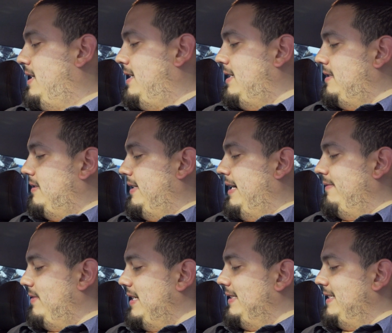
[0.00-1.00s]
Uh, they,
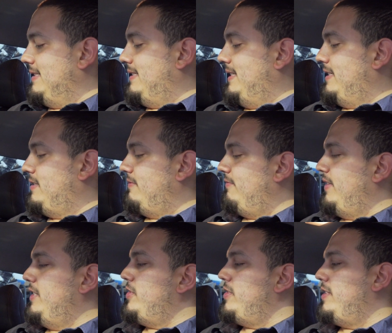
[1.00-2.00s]
I, I did see some
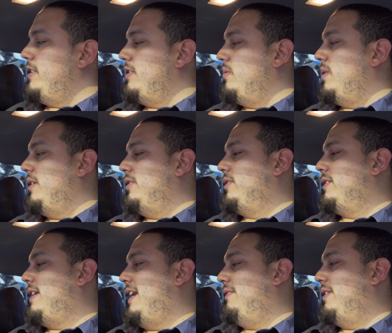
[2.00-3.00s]
features here where you
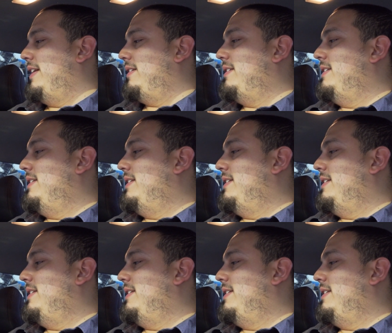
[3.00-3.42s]
can have like